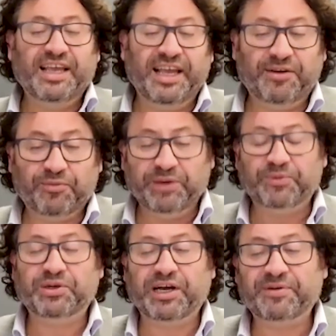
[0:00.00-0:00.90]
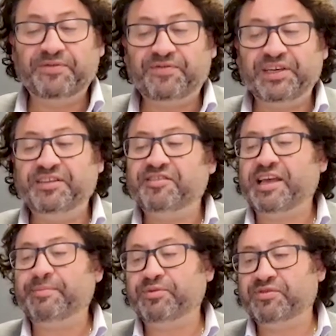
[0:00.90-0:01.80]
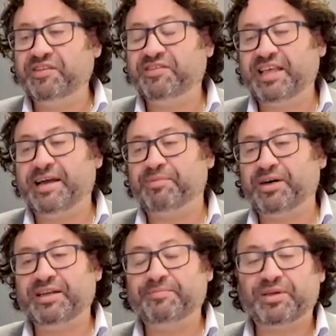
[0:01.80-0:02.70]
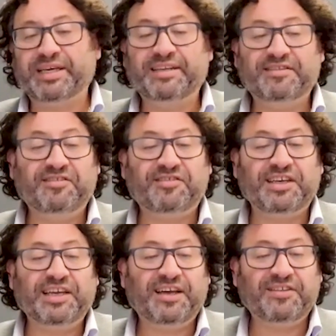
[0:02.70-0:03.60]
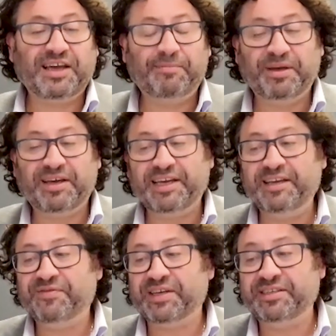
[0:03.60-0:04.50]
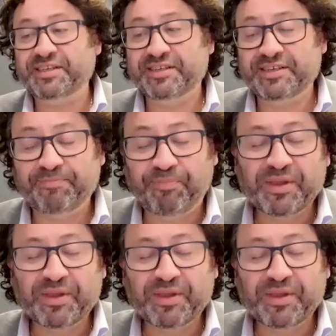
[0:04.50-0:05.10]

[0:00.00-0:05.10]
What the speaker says: and we will go and feed samples into that pilot plant to see how they behave under the